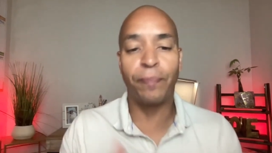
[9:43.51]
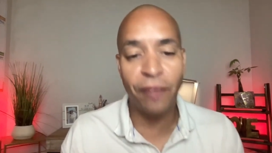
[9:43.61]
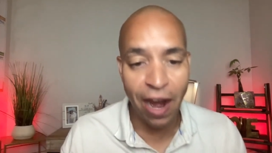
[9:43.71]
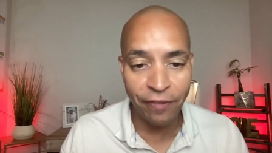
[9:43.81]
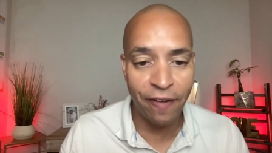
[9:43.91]

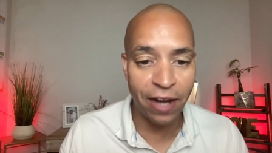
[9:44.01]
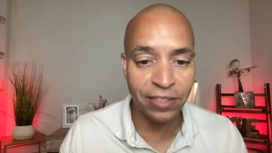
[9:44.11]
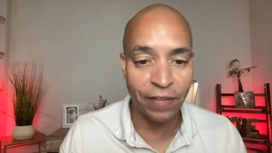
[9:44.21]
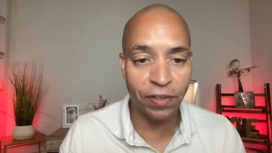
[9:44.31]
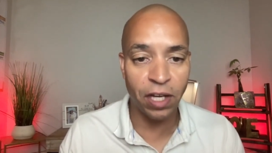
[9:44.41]

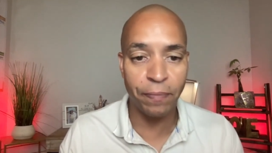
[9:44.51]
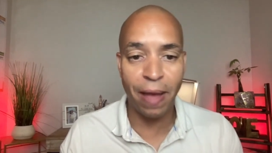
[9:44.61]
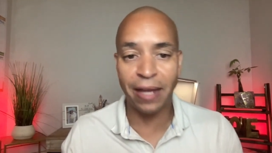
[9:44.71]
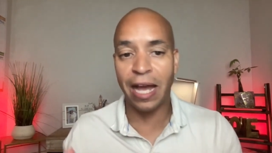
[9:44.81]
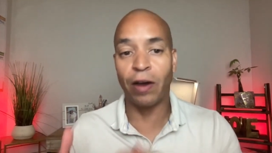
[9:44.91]
firefighters have to come
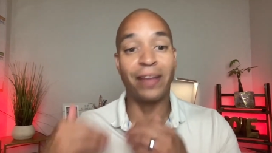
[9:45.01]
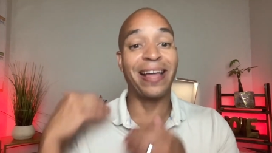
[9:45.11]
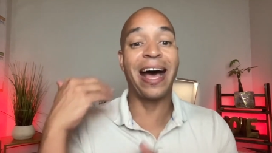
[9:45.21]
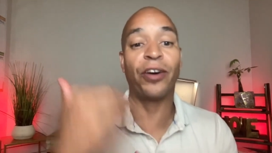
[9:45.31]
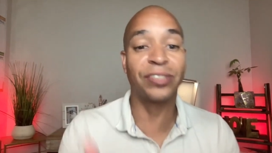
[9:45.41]
back out, and
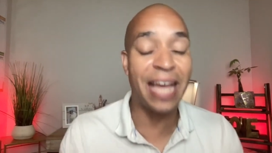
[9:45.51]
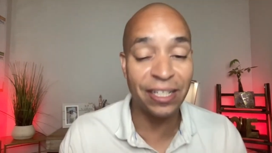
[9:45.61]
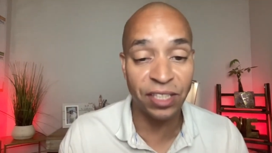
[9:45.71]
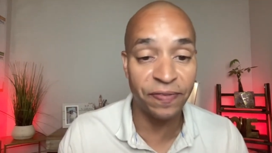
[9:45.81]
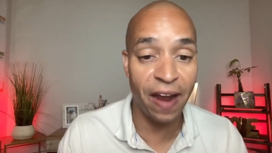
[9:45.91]
the house
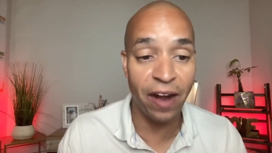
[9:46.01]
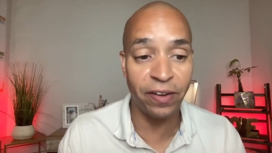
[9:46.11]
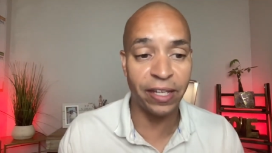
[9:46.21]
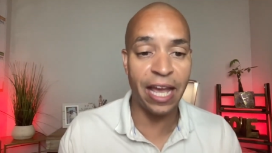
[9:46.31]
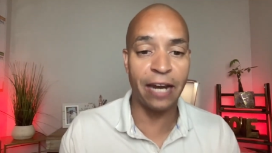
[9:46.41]
catches fire
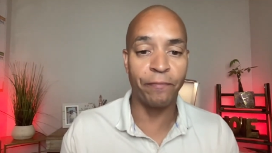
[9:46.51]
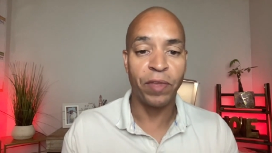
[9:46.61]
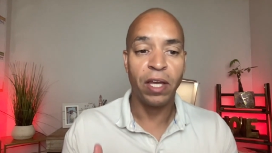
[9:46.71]
again.